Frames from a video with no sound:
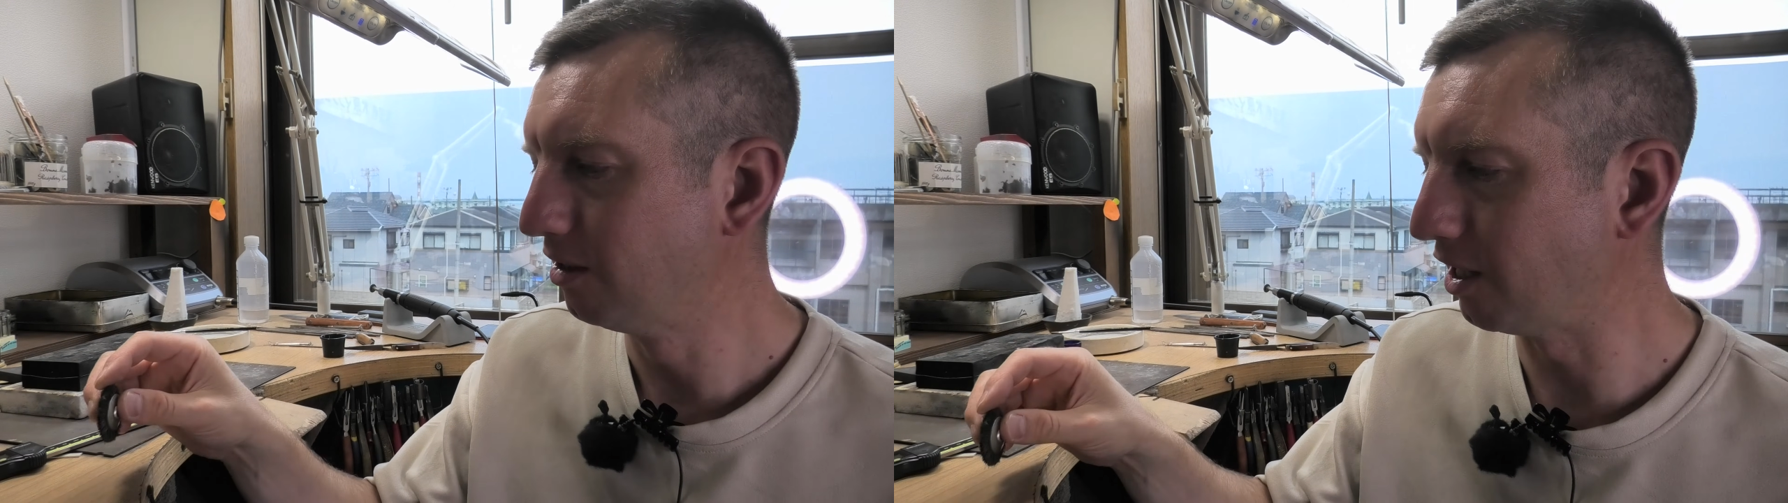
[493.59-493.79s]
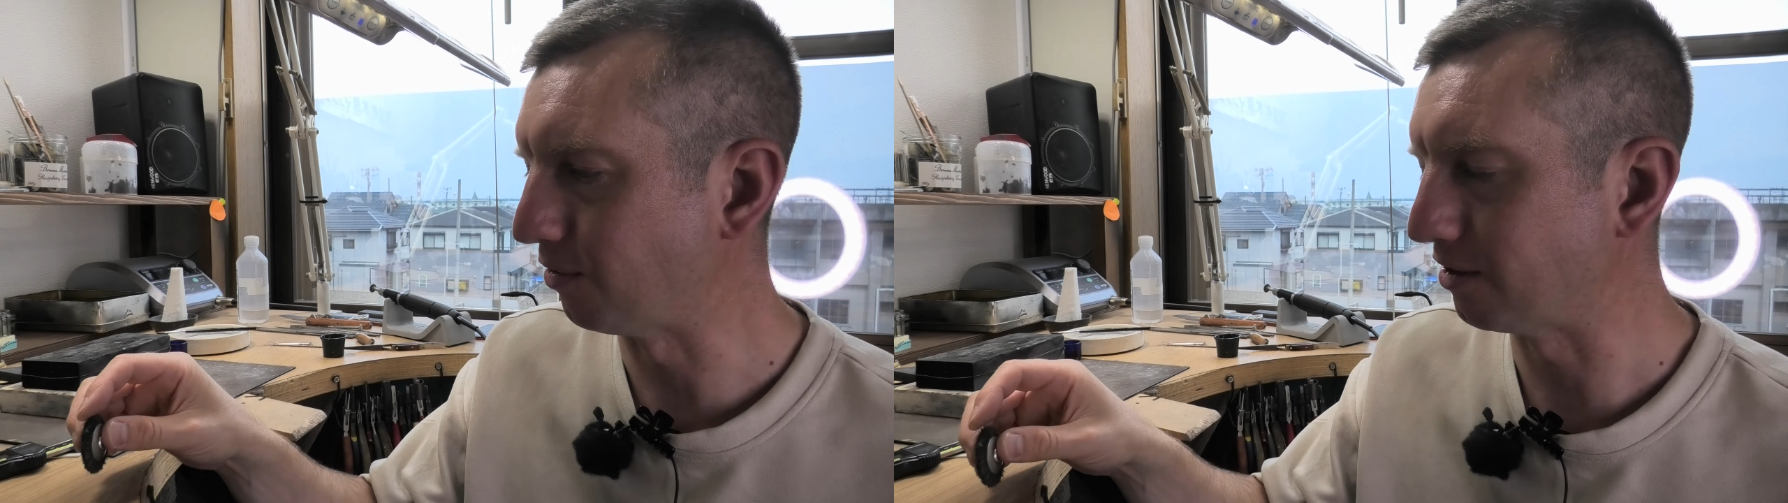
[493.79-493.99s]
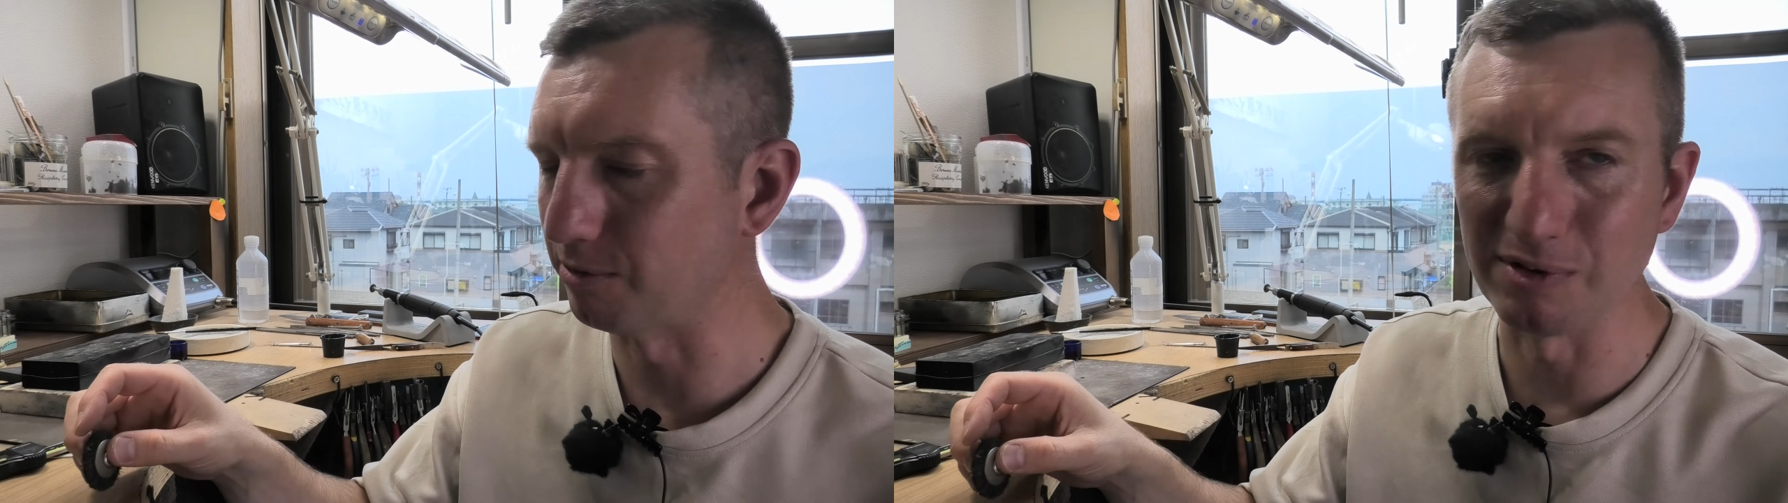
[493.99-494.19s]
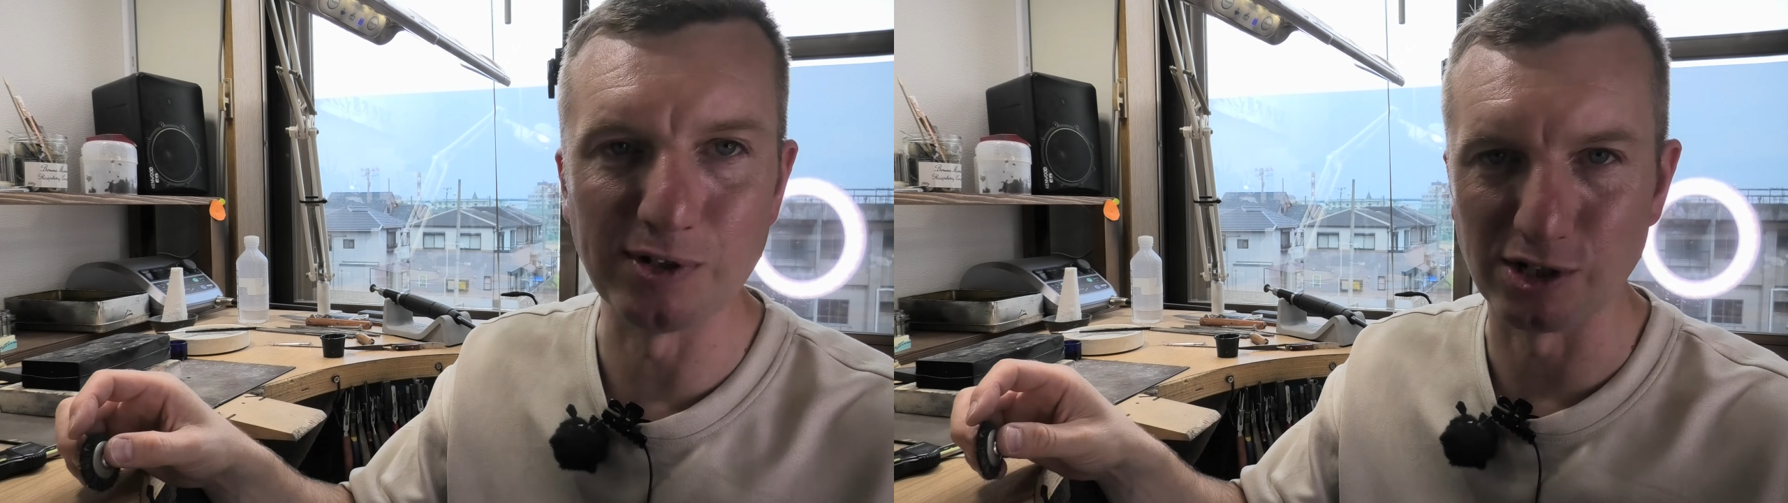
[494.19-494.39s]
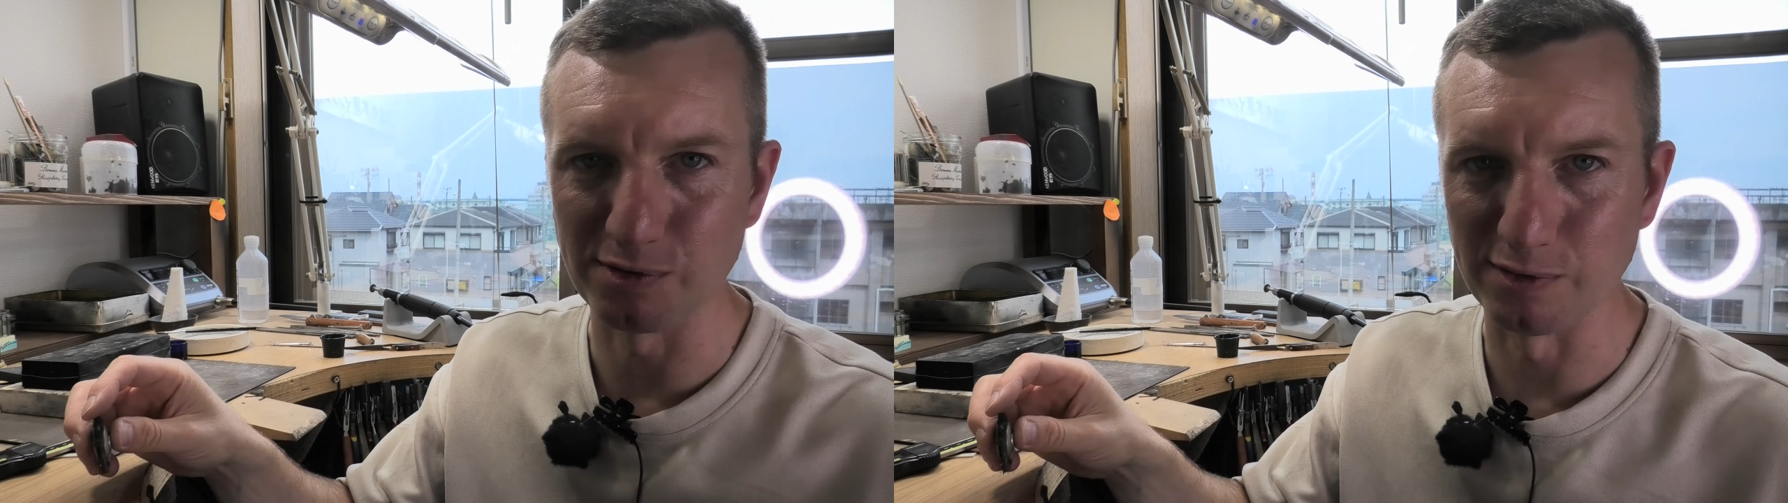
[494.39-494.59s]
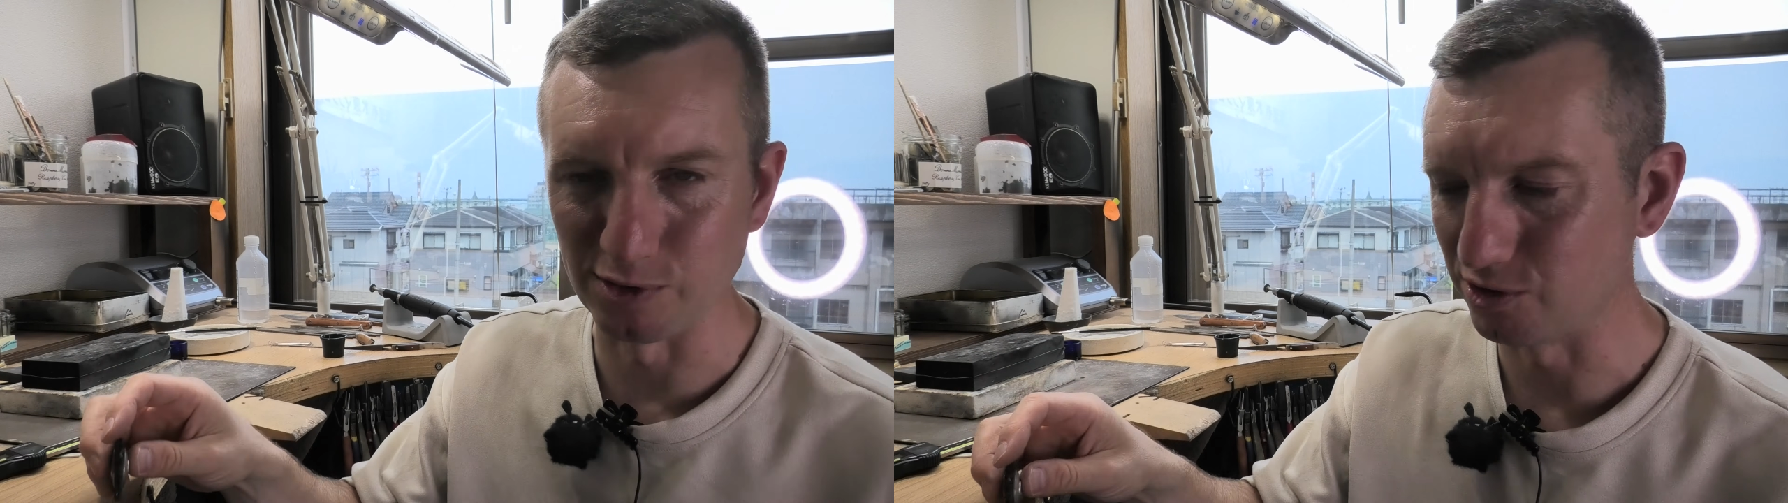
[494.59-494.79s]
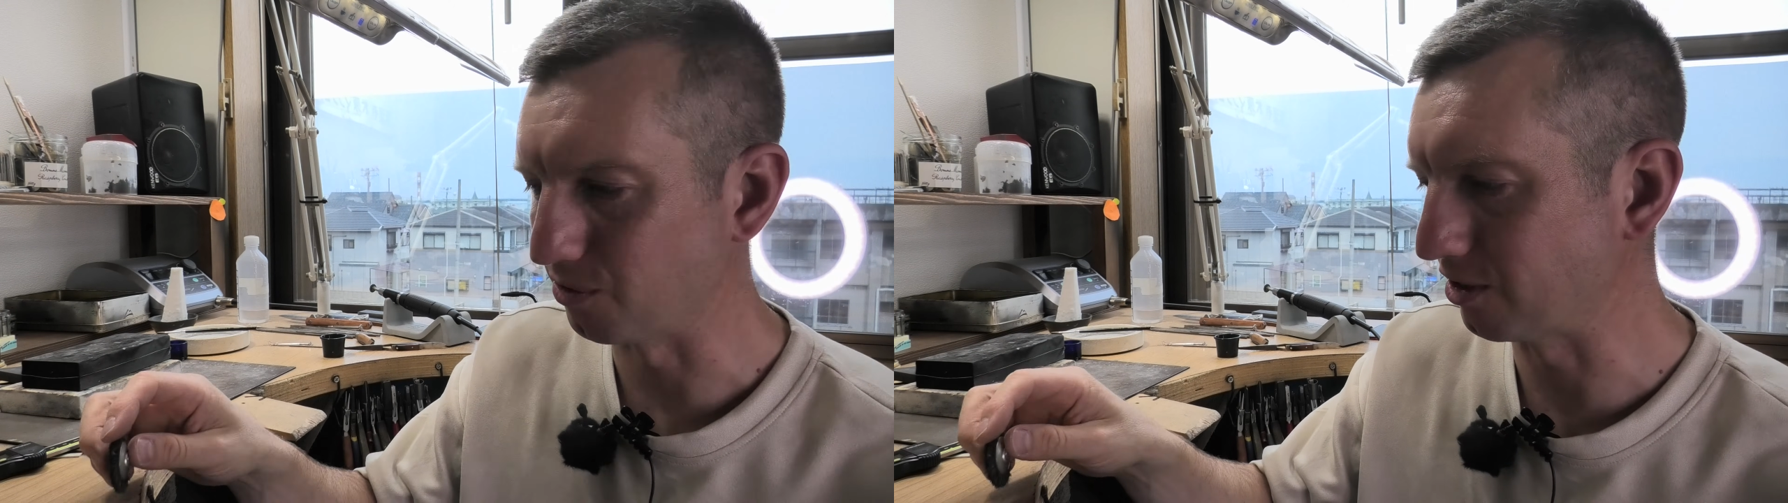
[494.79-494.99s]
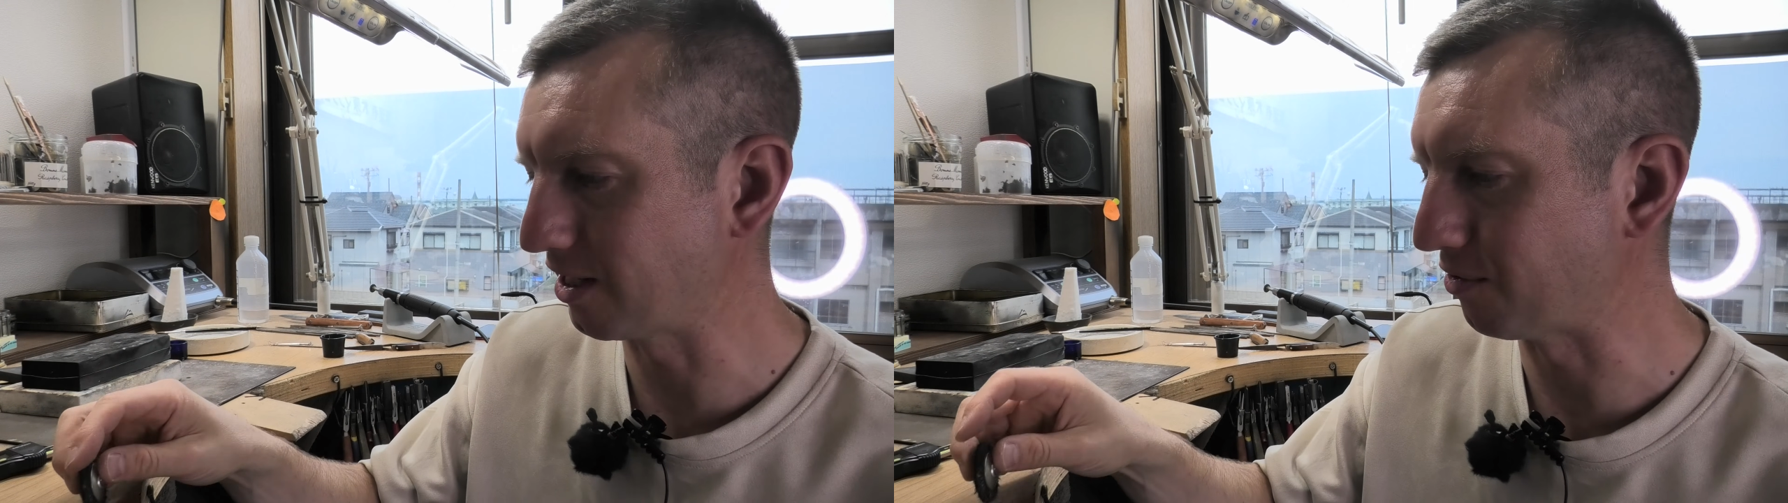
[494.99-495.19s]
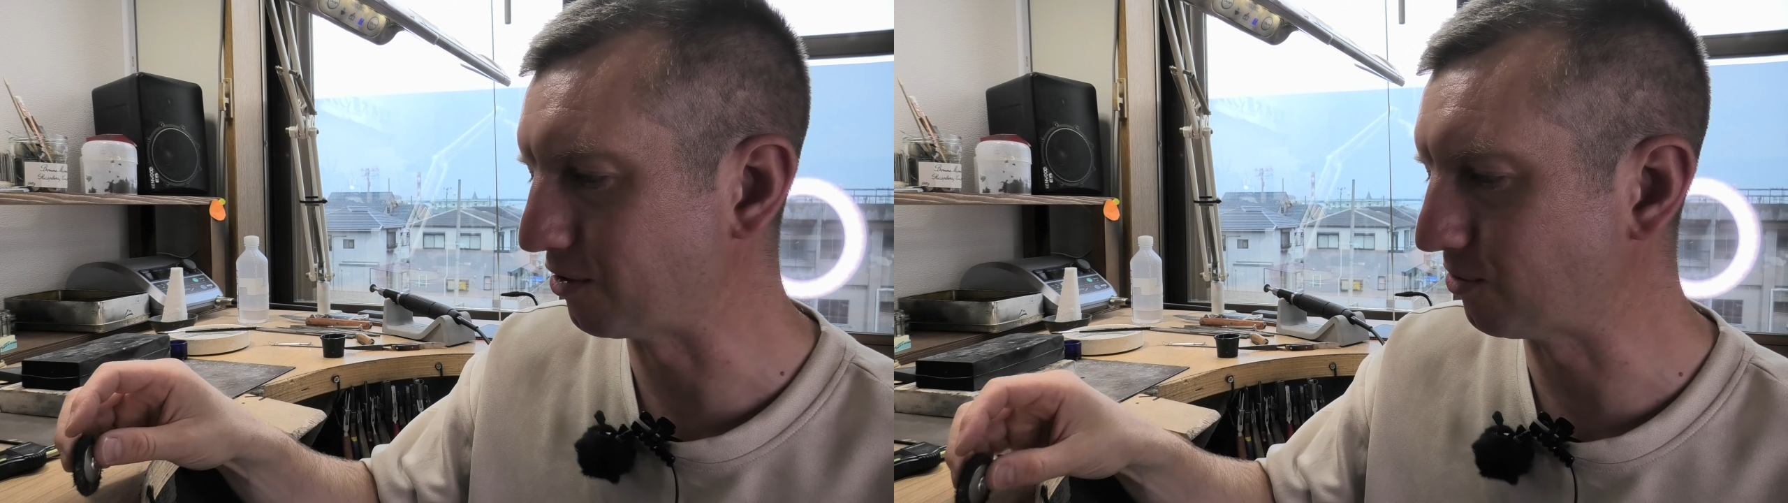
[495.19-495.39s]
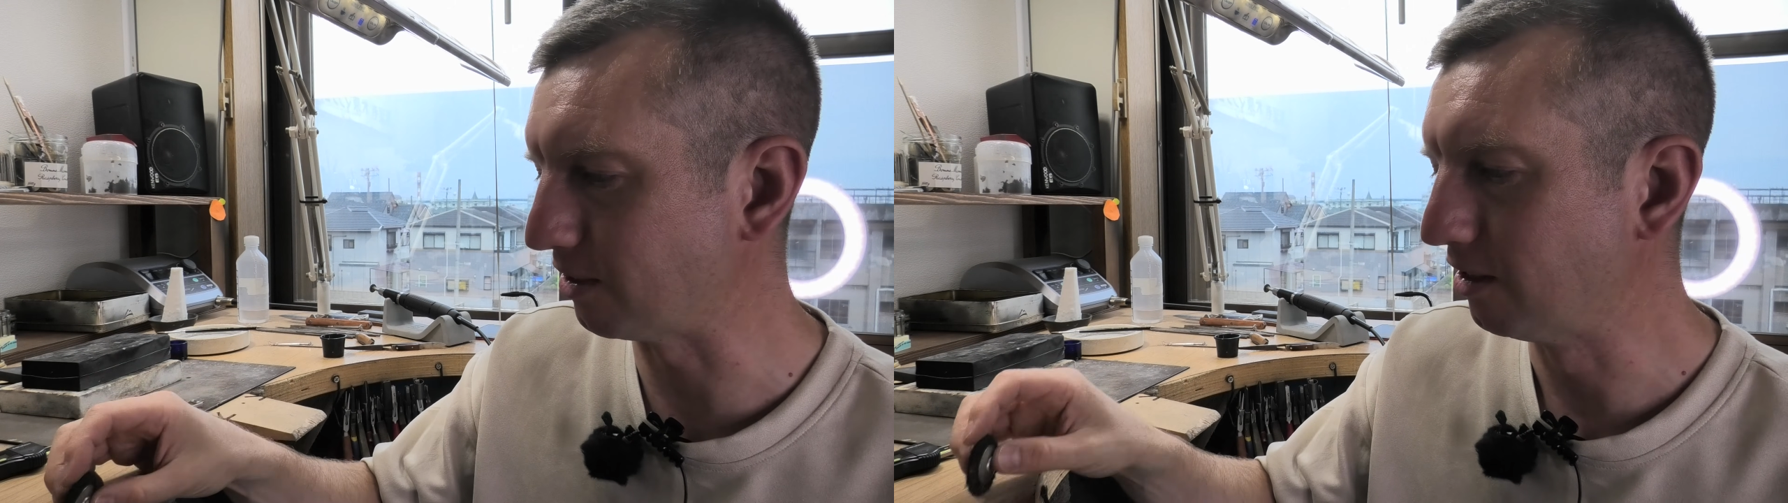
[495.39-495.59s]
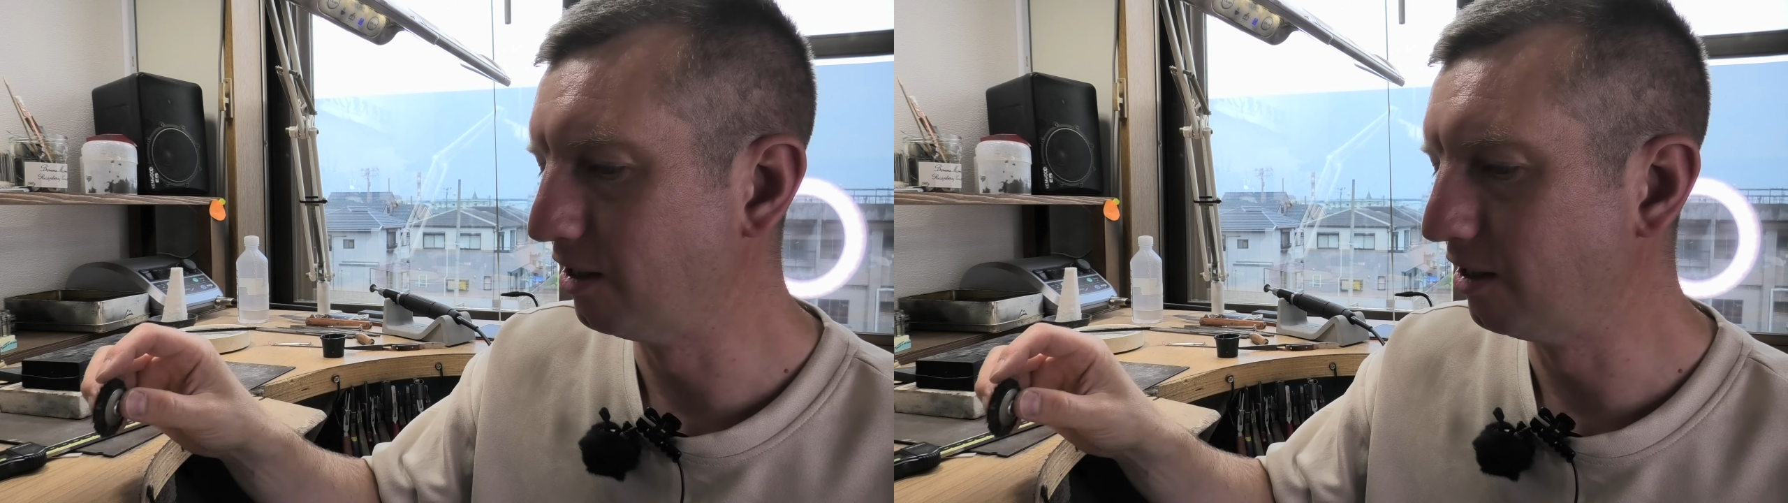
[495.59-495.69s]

Anyway, that'll be a video for the future when I get around to it.